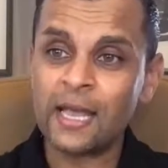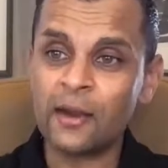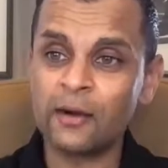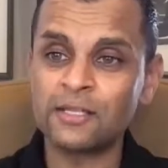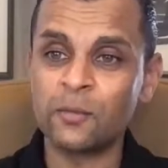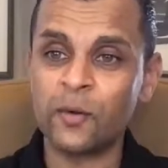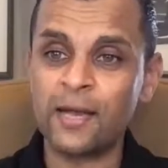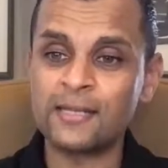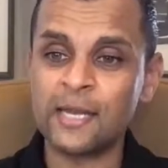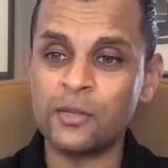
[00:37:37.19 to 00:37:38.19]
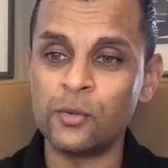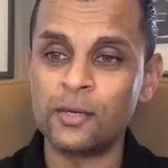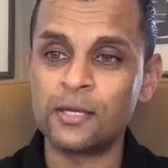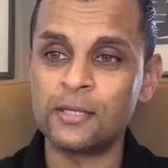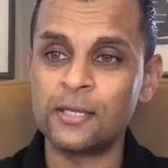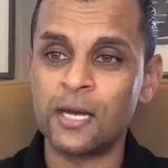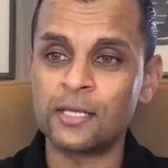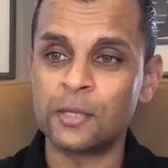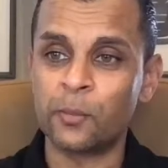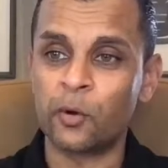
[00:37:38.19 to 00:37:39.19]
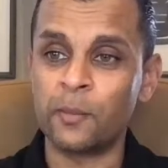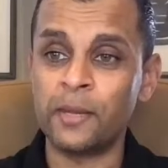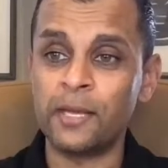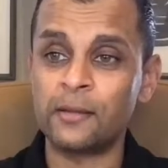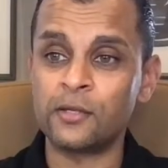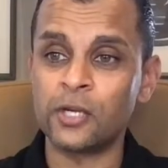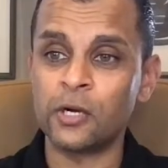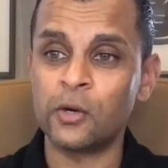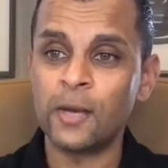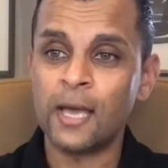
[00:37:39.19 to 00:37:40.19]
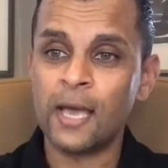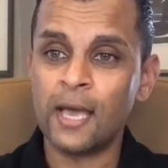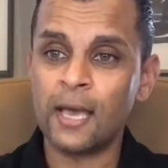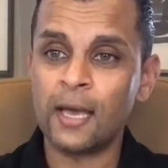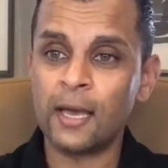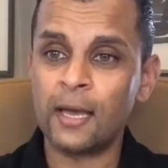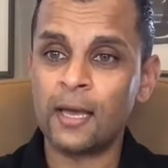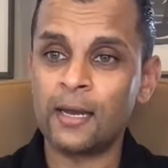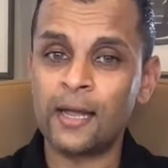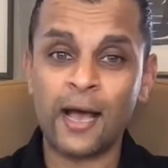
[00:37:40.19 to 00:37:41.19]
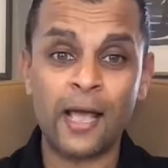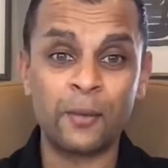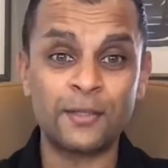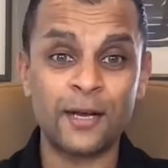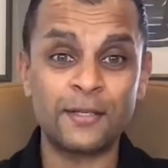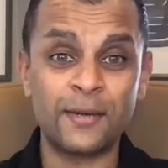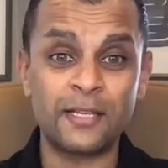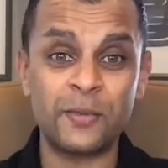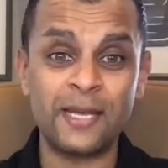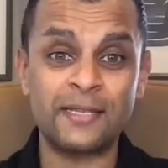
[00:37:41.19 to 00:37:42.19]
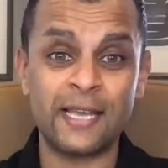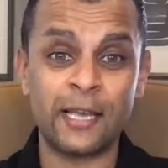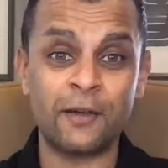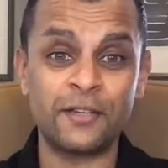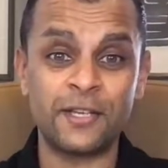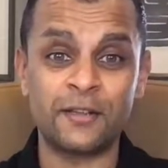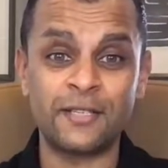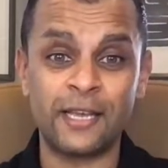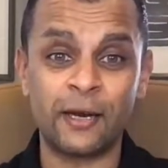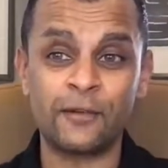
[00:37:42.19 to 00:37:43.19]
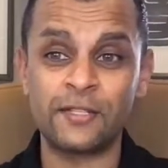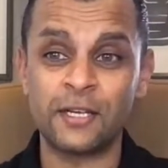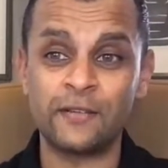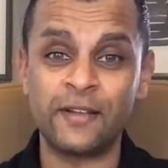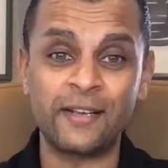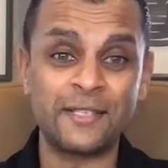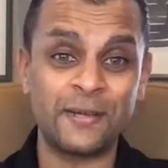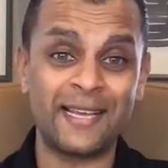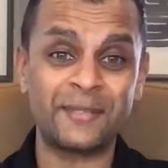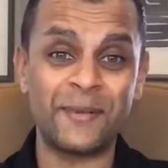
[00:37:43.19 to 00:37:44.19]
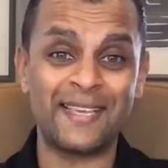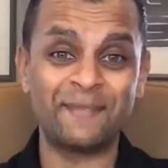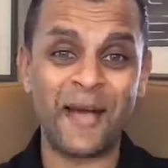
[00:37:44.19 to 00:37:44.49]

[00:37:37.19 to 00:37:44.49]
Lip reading: Here are some ways that you can support me in the show. And I will talk to you next week. Take care of each other. Take care of yourself. And I'll see you next week.